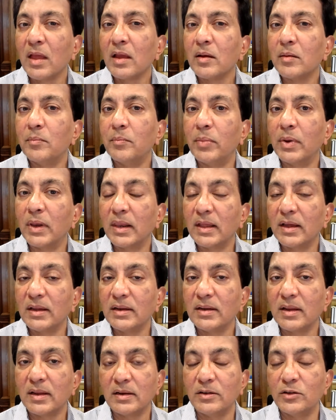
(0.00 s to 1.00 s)

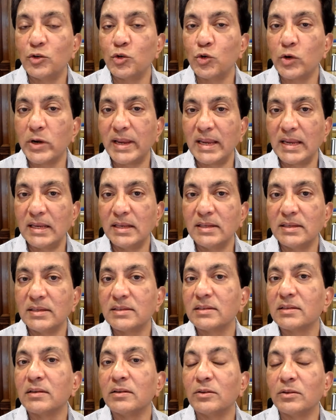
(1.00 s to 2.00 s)
blood
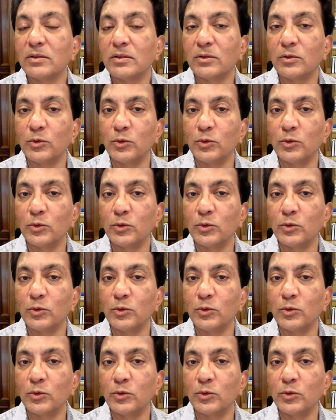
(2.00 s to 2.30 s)
drains through